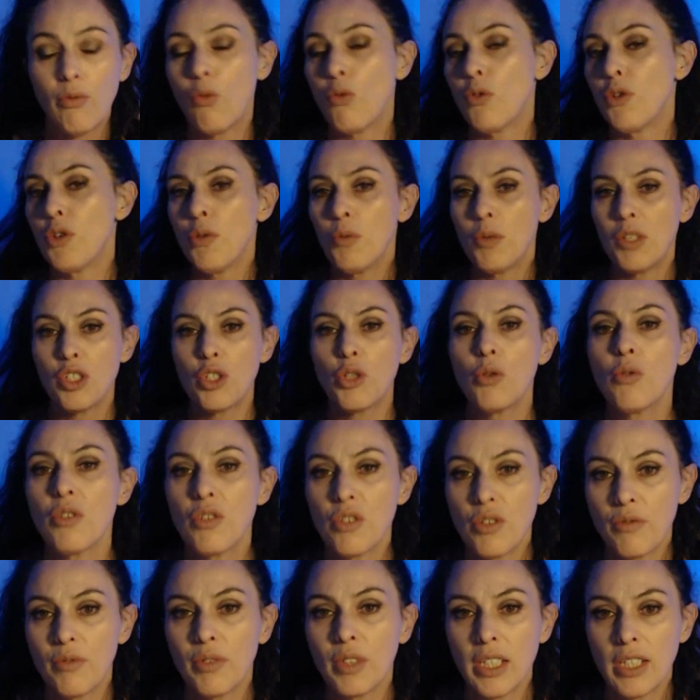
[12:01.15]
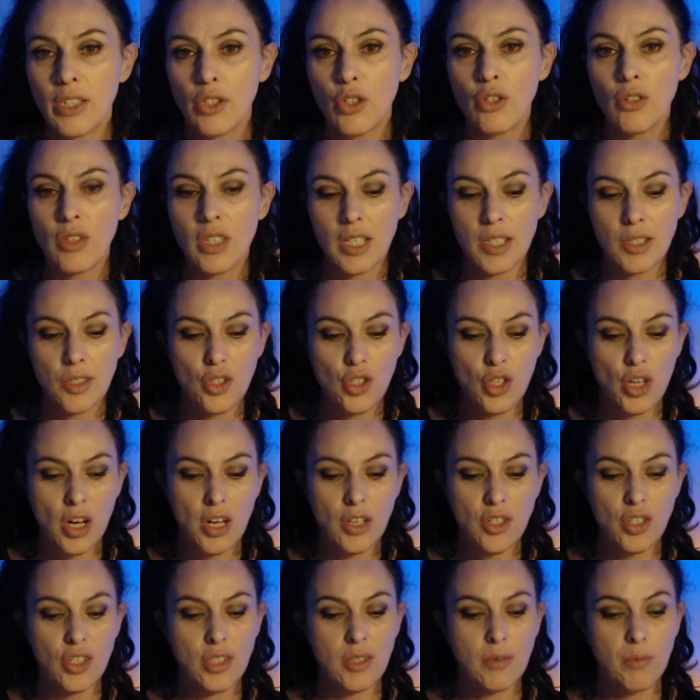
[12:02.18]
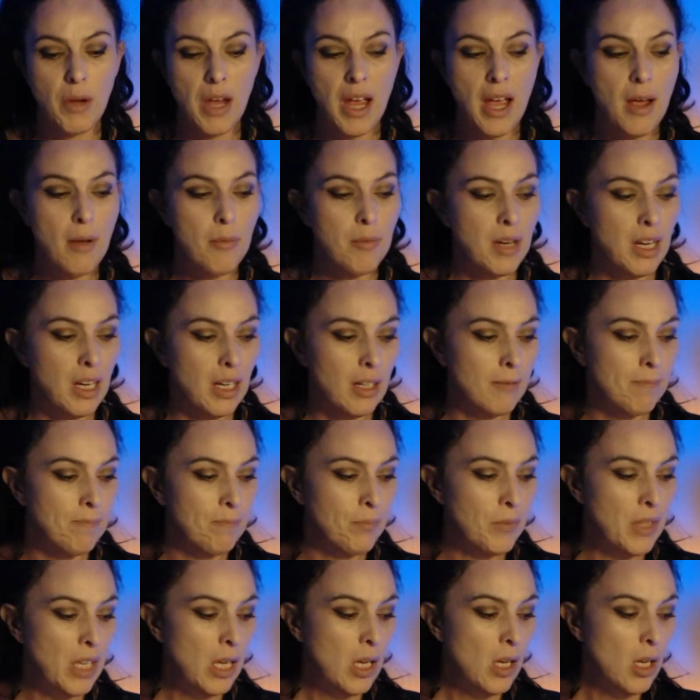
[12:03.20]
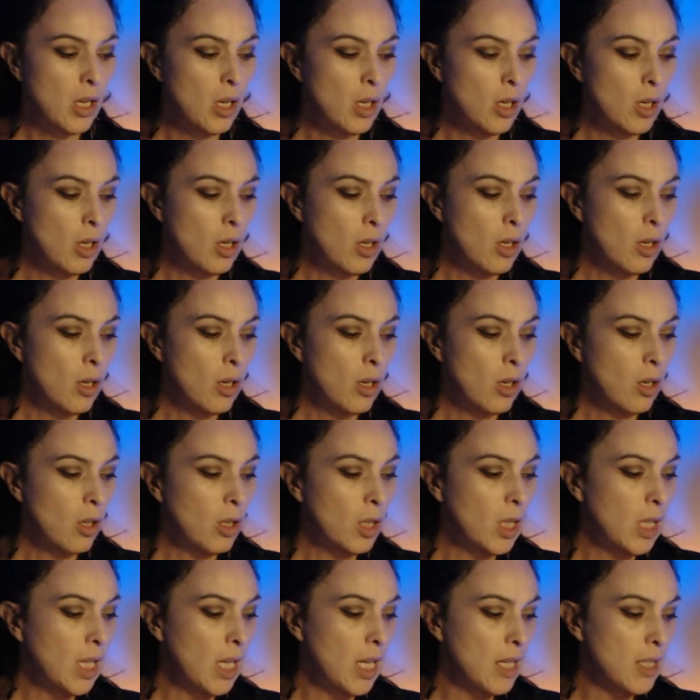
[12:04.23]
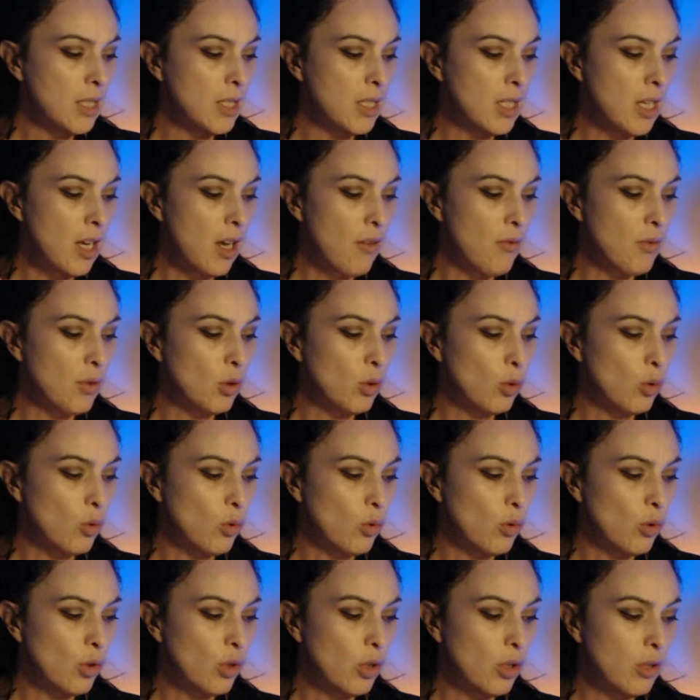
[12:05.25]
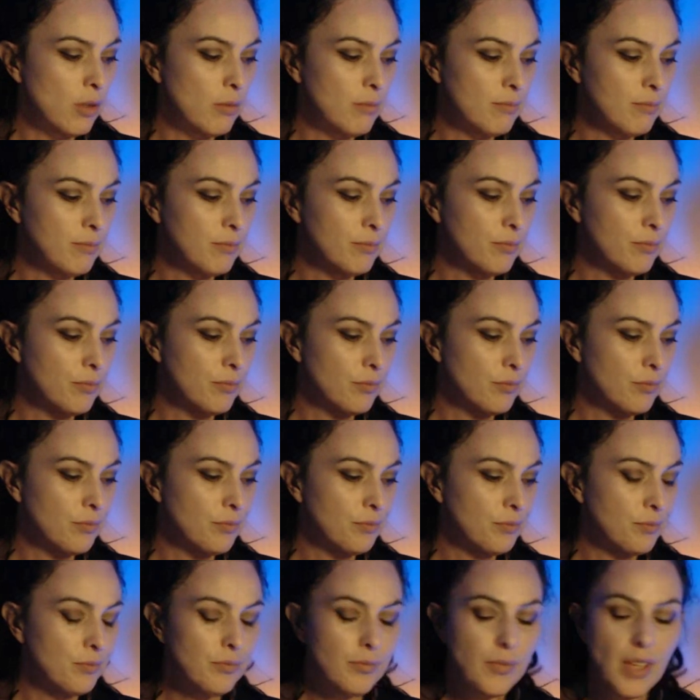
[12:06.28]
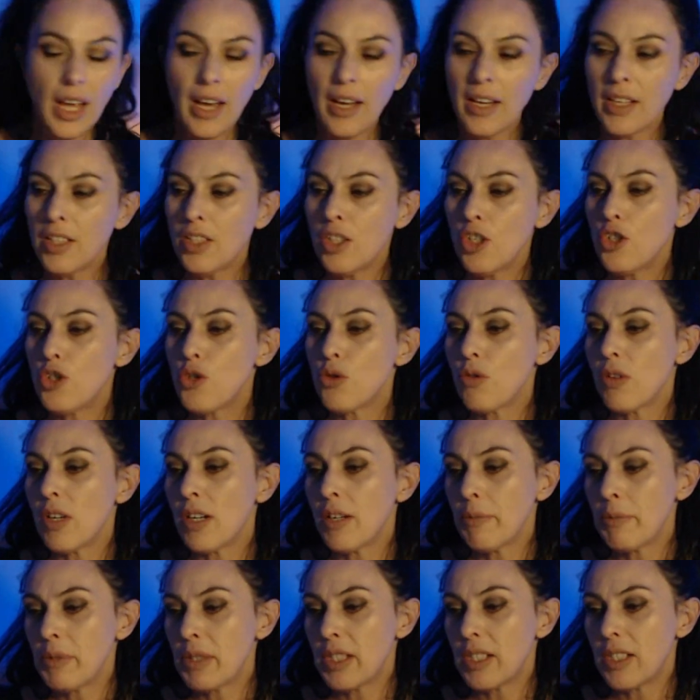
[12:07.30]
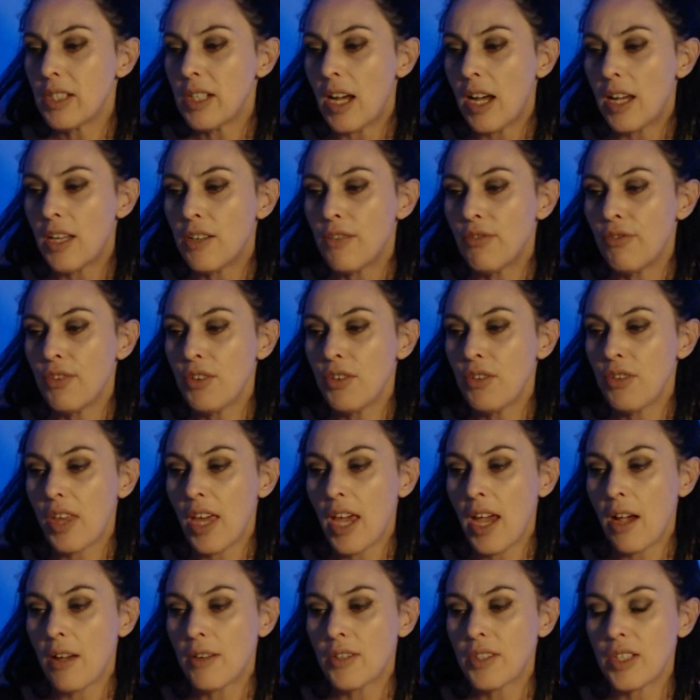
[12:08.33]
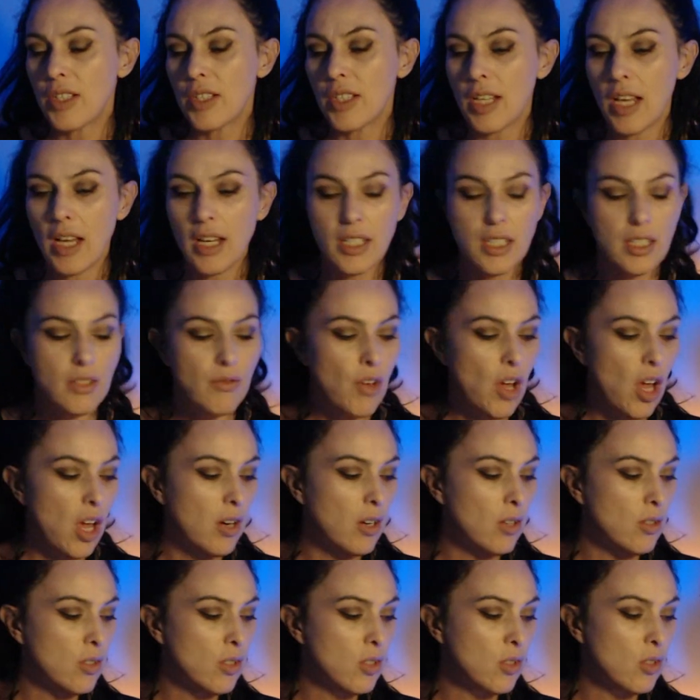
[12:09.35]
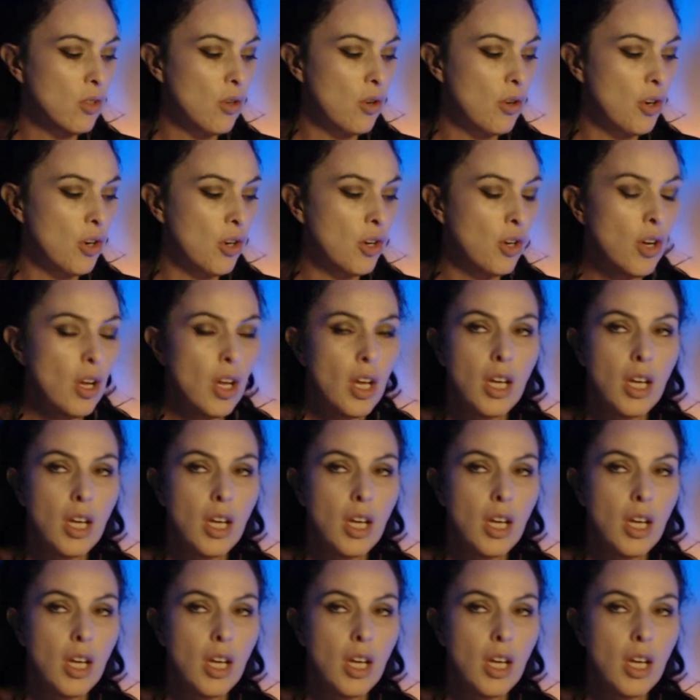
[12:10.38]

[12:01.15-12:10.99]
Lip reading: for. You intuitively knew these changes were happening. Let's have a look. Now, in your dream state, your fifth house is activated. So